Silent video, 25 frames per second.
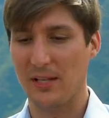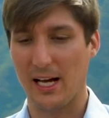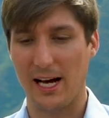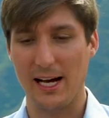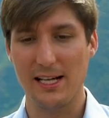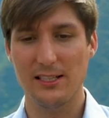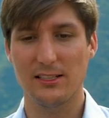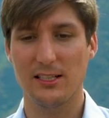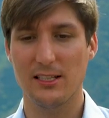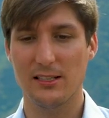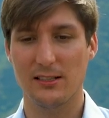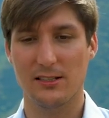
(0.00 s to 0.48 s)

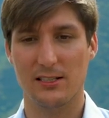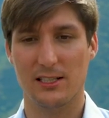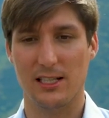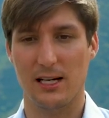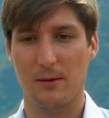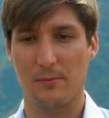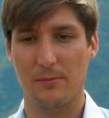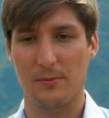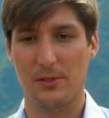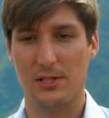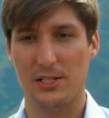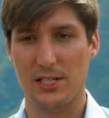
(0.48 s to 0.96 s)
I did
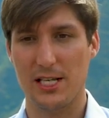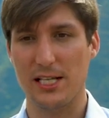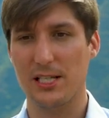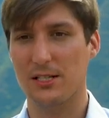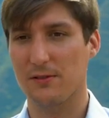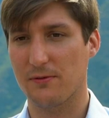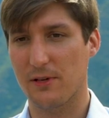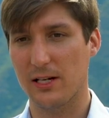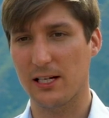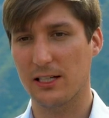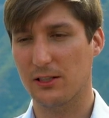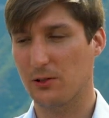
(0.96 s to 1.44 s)
some
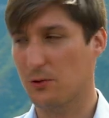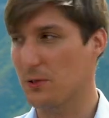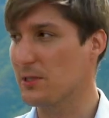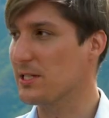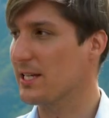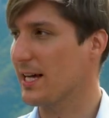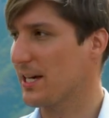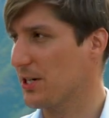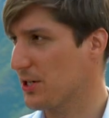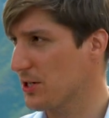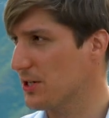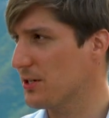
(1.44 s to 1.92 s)
six-figure
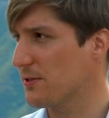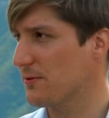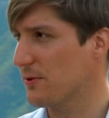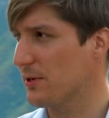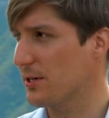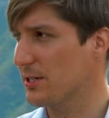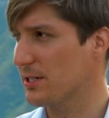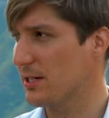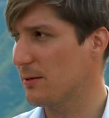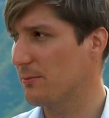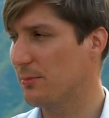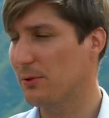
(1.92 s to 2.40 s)
transactions,
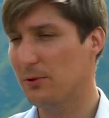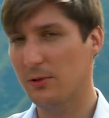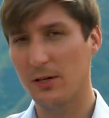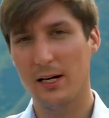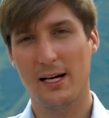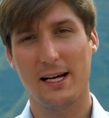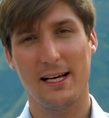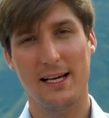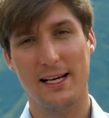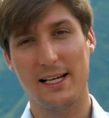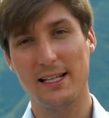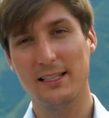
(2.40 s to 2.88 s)
for example,
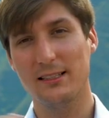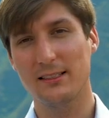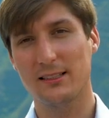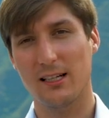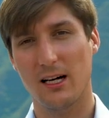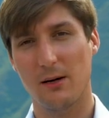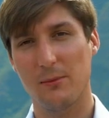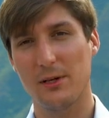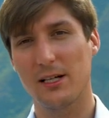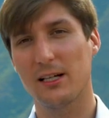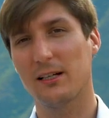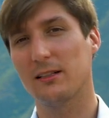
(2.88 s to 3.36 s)

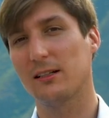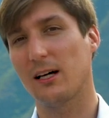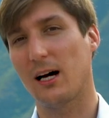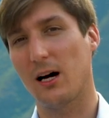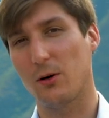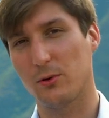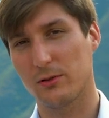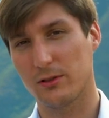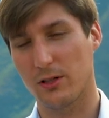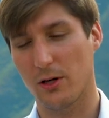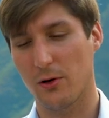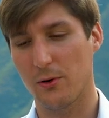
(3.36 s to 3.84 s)
incoming and
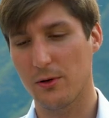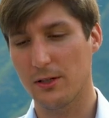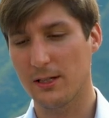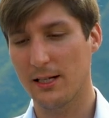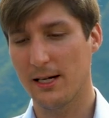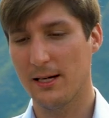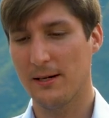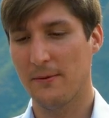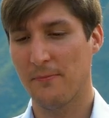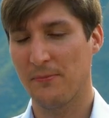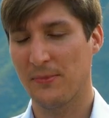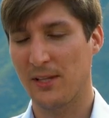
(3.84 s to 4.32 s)
outgoing,